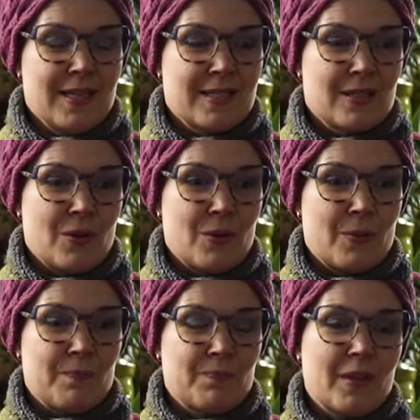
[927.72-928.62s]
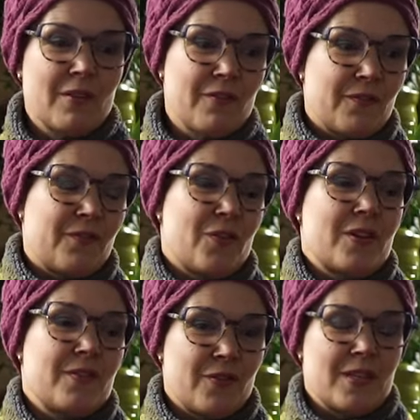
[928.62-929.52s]
So
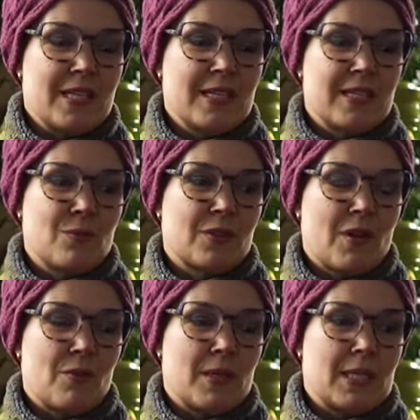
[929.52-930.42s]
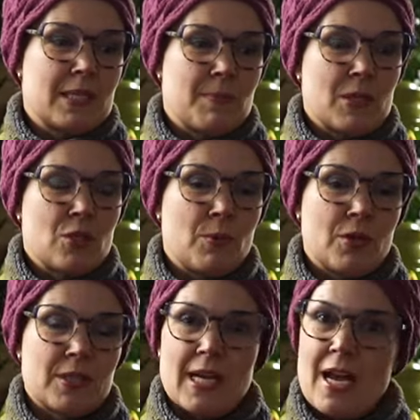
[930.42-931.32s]
for this, it was very special
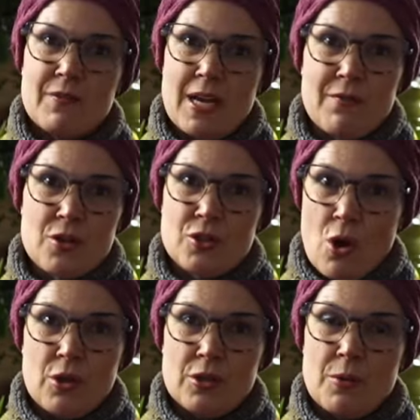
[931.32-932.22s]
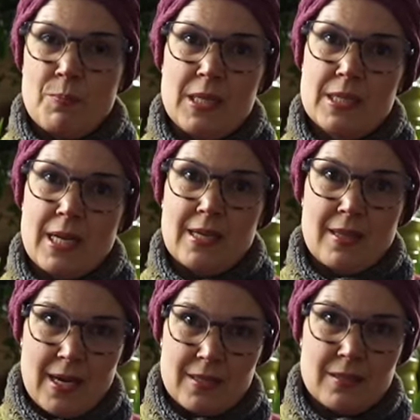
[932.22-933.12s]
because I have never done a piece like
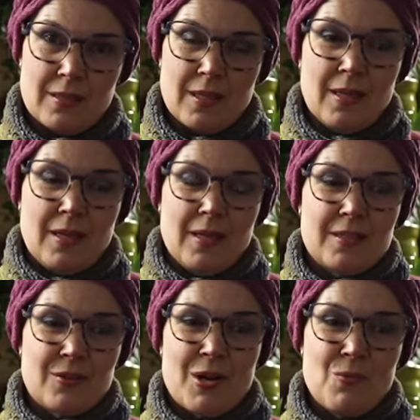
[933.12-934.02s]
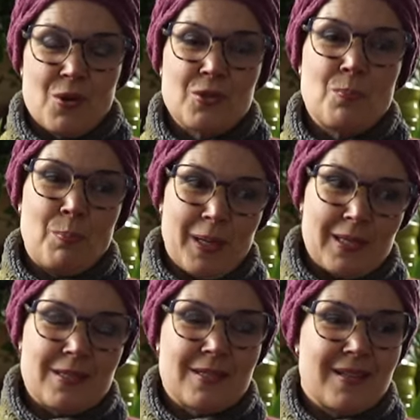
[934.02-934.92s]
that. So I was a
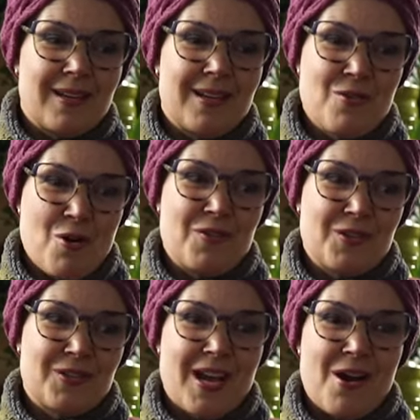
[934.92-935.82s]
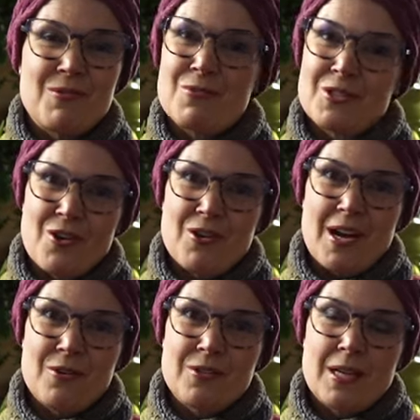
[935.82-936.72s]
bit nervous on how it would turn
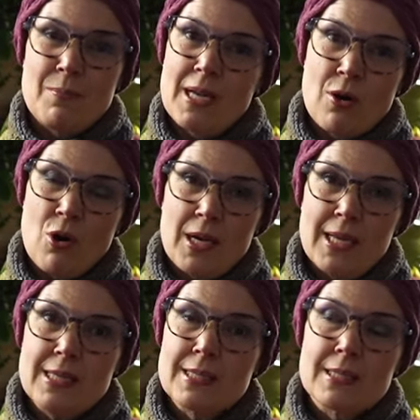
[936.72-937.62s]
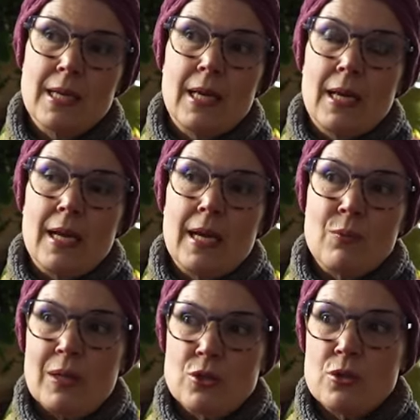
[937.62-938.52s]
out. And my colleagues
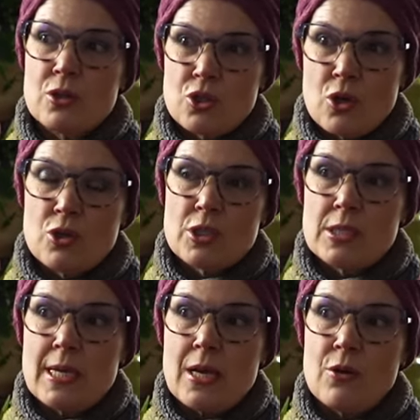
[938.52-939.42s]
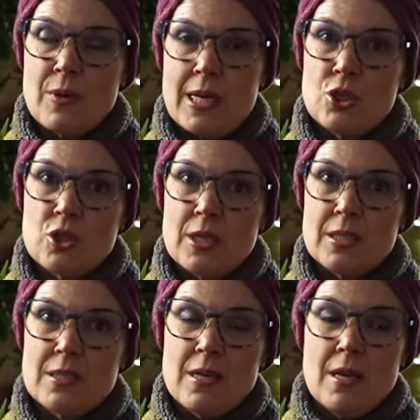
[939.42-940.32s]
went to the church and they arranged
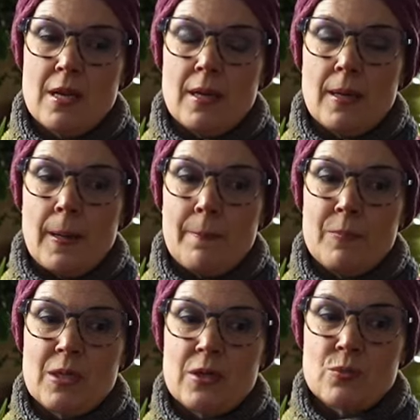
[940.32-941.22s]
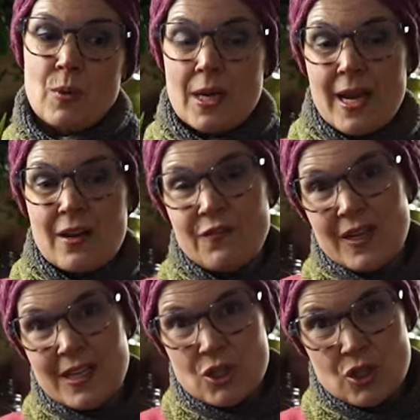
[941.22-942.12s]
it because when I had
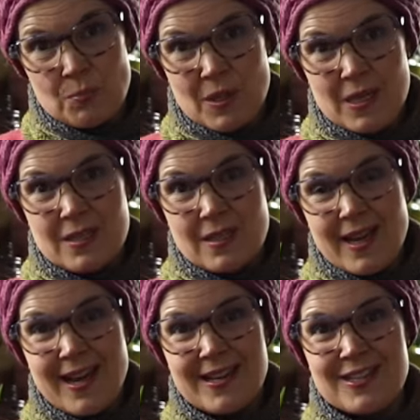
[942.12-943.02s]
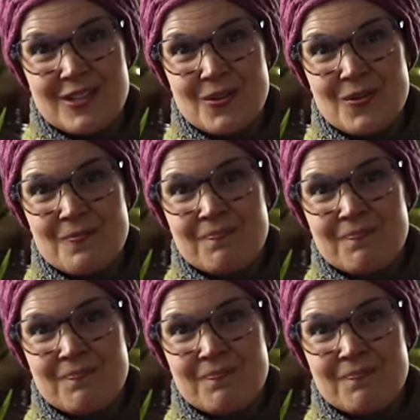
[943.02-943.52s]
finished the piece, I had to